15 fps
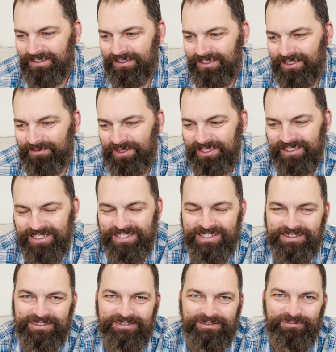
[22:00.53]
I mean,
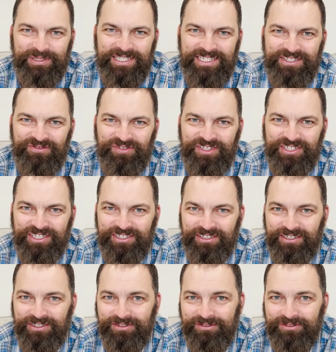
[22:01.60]
that's fishing though.